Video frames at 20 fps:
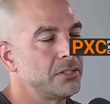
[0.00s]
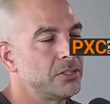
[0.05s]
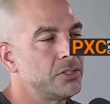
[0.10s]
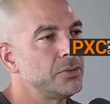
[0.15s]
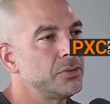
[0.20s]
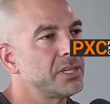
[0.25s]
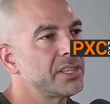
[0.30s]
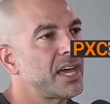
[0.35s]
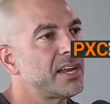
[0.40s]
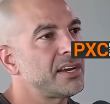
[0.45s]

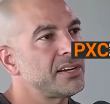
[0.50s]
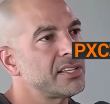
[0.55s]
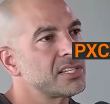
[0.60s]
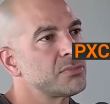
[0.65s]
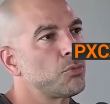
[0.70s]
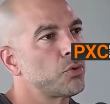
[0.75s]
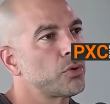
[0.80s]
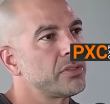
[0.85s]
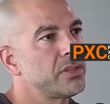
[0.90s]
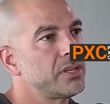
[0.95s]
doing that, and
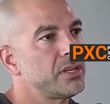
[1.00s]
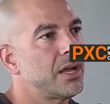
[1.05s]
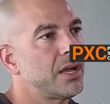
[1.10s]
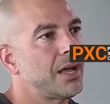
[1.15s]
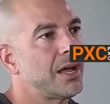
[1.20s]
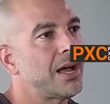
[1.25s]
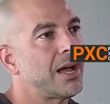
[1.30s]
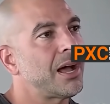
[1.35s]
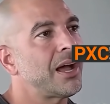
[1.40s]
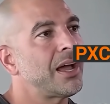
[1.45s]
it's more the
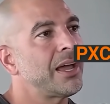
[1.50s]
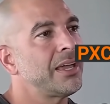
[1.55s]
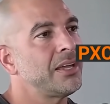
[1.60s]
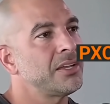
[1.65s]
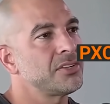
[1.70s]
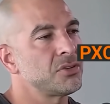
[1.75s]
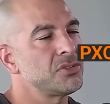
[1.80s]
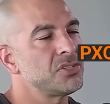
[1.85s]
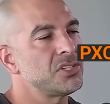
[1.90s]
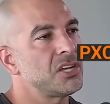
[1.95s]
high
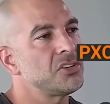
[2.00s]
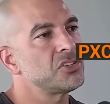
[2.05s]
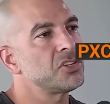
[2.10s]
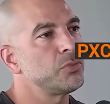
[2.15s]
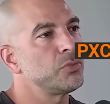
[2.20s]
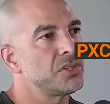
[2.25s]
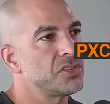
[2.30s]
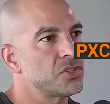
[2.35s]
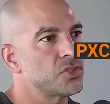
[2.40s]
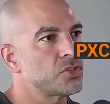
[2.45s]

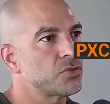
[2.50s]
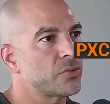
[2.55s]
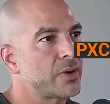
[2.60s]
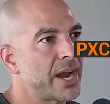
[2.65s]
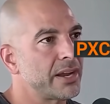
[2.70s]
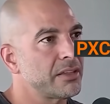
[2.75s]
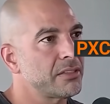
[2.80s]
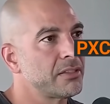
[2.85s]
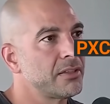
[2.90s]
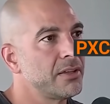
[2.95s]
association with
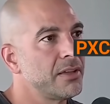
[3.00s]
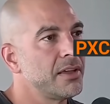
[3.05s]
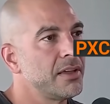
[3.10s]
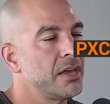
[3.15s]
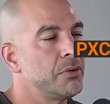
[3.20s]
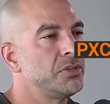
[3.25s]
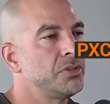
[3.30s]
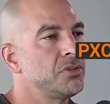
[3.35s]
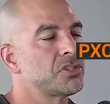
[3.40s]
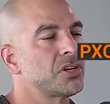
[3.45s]
strength.
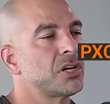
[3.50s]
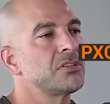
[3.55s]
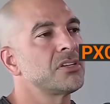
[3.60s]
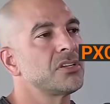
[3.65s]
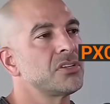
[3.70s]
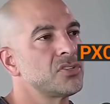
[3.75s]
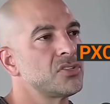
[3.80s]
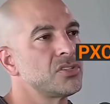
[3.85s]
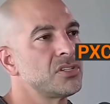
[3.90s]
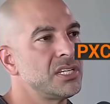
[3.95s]
And when you start
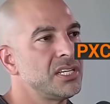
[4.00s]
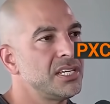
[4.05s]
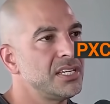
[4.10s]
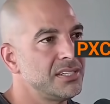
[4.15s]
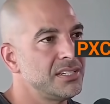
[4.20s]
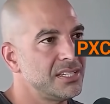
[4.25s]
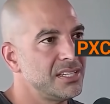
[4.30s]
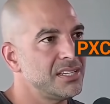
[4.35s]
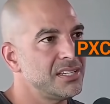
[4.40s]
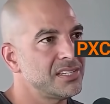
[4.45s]
to
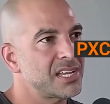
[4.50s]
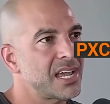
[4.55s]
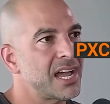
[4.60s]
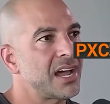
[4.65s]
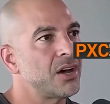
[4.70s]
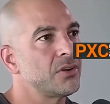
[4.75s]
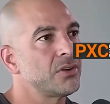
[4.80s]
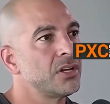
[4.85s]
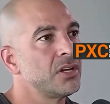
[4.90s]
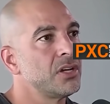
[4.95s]
tease
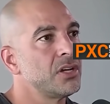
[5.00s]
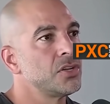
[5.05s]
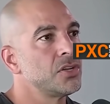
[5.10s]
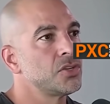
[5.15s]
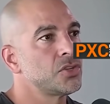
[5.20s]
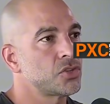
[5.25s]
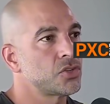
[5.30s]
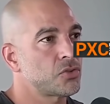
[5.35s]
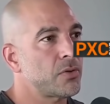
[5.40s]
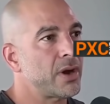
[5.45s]
out
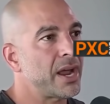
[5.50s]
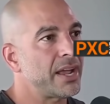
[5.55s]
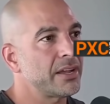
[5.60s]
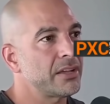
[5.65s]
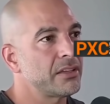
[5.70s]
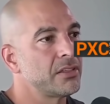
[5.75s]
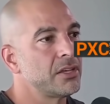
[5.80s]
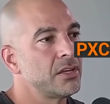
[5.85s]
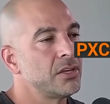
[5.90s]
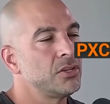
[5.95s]

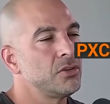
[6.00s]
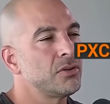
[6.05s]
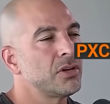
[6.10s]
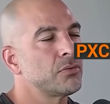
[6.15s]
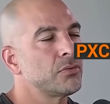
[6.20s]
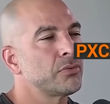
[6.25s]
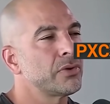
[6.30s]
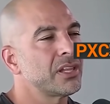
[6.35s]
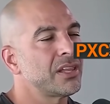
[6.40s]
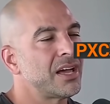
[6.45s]
strength, you
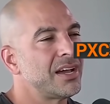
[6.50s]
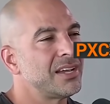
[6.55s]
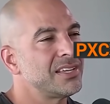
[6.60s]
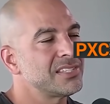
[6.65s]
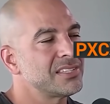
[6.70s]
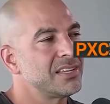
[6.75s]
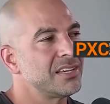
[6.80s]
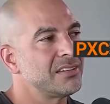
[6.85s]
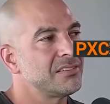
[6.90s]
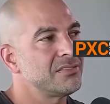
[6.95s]
can
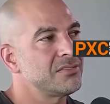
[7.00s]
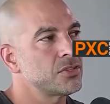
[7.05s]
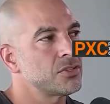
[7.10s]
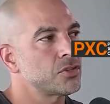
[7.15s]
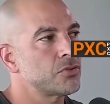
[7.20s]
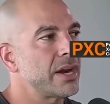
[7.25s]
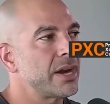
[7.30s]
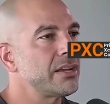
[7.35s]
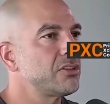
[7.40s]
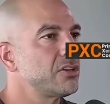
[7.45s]
realize that
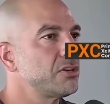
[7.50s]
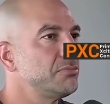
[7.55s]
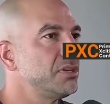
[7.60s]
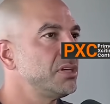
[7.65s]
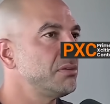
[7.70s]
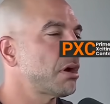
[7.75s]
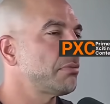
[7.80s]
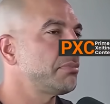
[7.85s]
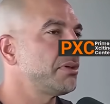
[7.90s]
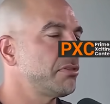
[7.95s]
strength could
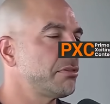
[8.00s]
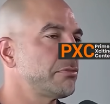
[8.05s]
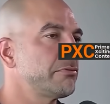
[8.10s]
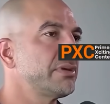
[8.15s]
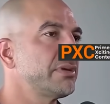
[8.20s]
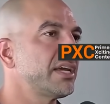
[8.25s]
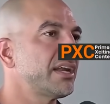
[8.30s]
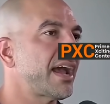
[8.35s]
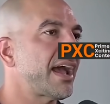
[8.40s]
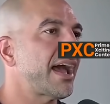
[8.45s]
be probably
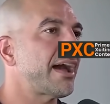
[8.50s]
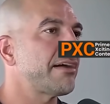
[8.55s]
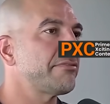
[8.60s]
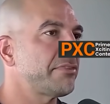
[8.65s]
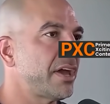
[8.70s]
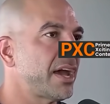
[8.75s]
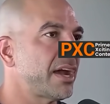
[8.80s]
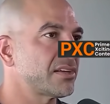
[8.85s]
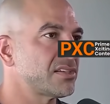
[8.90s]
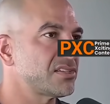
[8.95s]
three and a
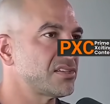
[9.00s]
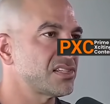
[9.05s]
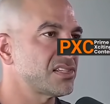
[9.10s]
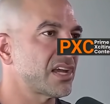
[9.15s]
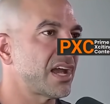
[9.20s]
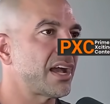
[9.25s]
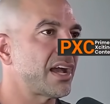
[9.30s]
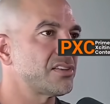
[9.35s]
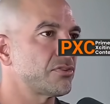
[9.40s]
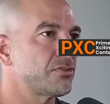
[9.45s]
half X
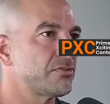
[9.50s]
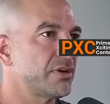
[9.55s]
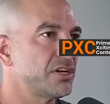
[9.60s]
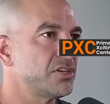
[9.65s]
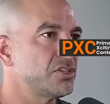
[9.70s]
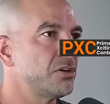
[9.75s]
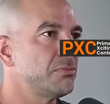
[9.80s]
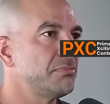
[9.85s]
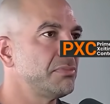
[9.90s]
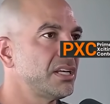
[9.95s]
as a hazard
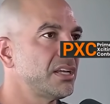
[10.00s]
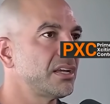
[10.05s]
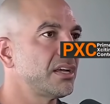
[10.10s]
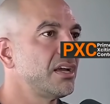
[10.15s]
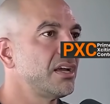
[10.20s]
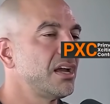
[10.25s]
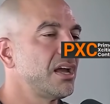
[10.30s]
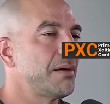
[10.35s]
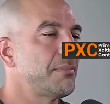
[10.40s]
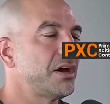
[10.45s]
ratio, meaning
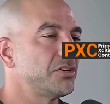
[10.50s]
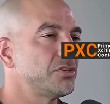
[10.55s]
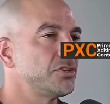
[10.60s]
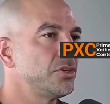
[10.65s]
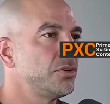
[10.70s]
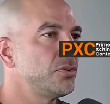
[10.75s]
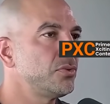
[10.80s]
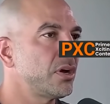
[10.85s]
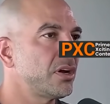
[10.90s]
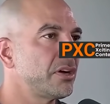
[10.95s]
about
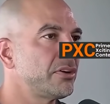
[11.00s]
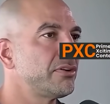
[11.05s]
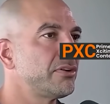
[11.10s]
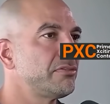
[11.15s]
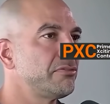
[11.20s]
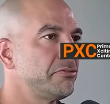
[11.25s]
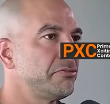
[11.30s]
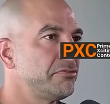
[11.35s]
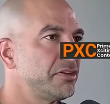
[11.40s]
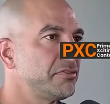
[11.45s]

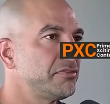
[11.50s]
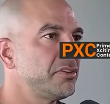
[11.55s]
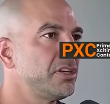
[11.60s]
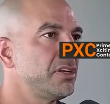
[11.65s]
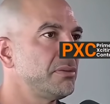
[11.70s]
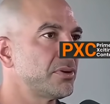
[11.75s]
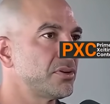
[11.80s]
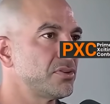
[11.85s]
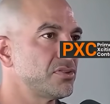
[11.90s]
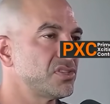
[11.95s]

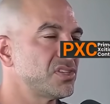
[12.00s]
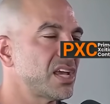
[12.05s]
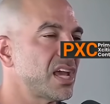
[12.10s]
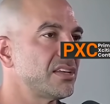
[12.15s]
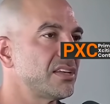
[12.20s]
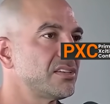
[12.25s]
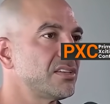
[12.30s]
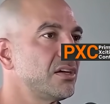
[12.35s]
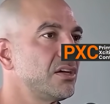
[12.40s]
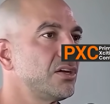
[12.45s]

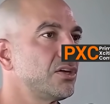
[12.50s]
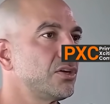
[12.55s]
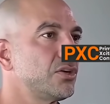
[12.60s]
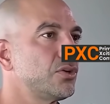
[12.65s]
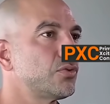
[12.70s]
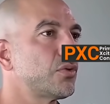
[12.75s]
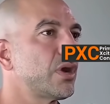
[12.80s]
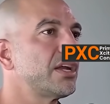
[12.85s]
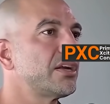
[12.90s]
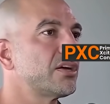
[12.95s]
250%
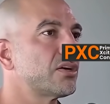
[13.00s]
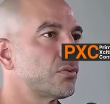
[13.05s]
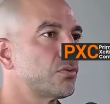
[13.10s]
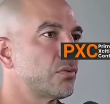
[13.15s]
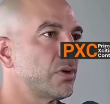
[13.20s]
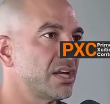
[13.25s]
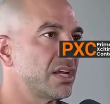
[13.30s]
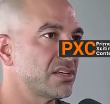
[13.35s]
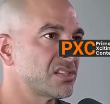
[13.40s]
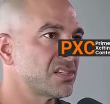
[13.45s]
greater
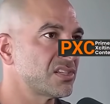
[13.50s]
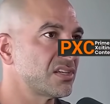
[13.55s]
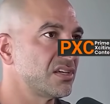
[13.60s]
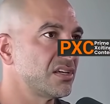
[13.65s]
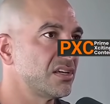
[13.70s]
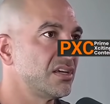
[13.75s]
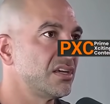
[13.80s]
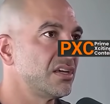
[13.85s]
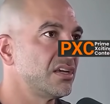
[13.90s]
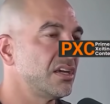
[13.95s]
risk
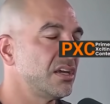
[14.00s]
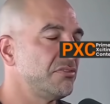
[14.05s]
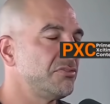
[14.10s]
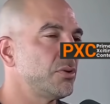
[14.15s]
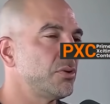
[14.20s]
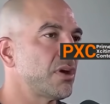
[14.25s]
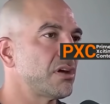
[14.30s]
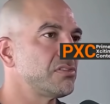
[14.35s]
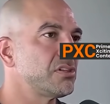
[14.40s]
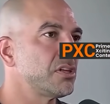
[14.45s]

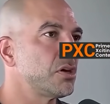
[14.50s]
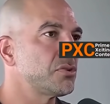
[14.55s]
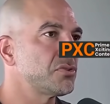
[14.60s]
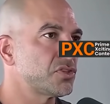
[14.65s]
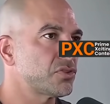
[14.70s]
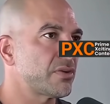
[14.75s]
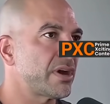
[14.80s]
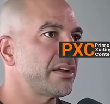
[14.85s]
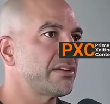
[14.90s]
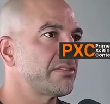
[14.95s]
if you have low
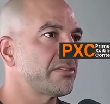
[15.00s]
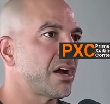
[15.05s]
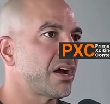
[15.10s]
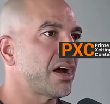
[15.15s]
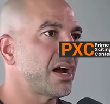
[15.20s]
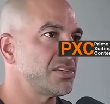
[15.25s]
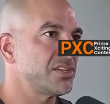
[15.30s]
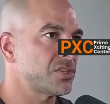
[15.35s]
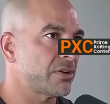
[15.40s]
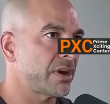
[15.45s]
strength to
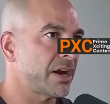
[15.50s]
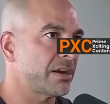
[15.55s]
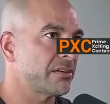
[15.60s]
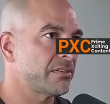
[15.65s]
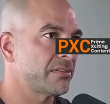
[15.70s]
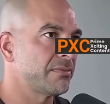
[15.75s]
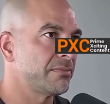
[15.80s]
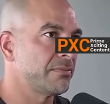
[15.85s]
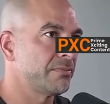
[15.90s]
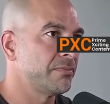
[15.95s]
high strength.